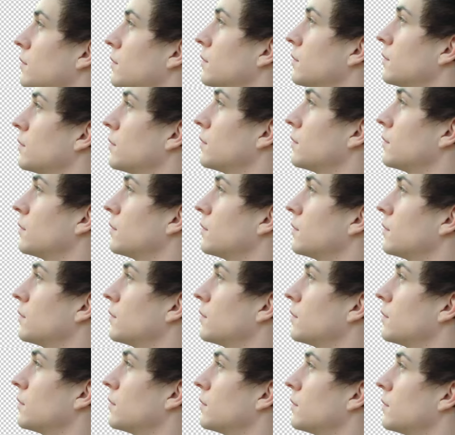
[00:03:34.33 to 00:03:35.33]

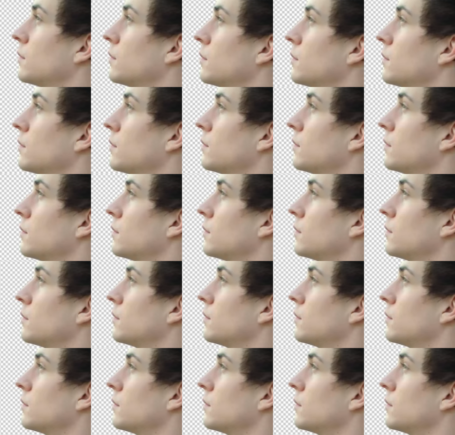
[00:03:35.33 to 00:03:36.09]
No one is speaking in this clip.